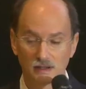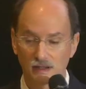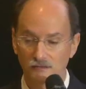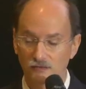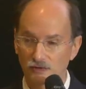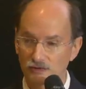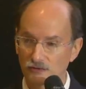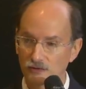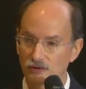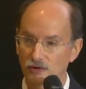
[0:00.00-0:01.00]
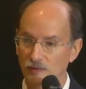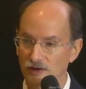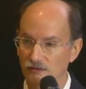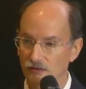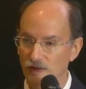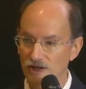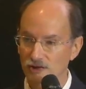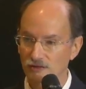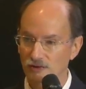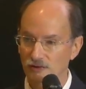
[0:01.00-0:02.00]
and for those of you who know about
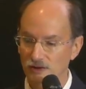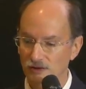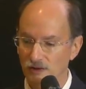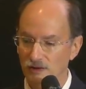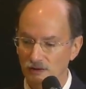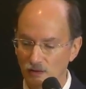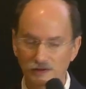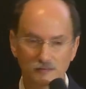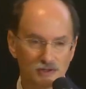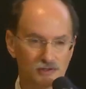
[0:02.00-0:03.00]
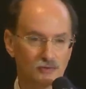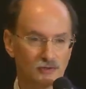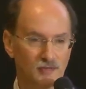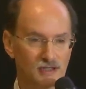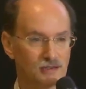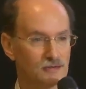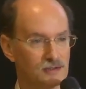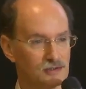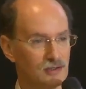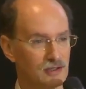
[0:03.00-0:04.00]
information theory, quantum discord basically
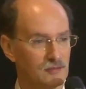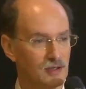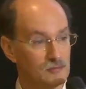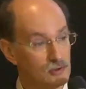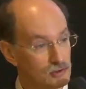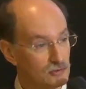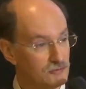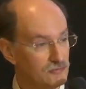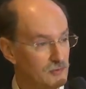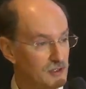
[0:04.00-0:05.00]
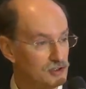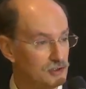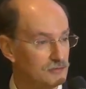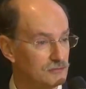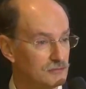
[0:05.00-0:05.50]
is talking about mutual information.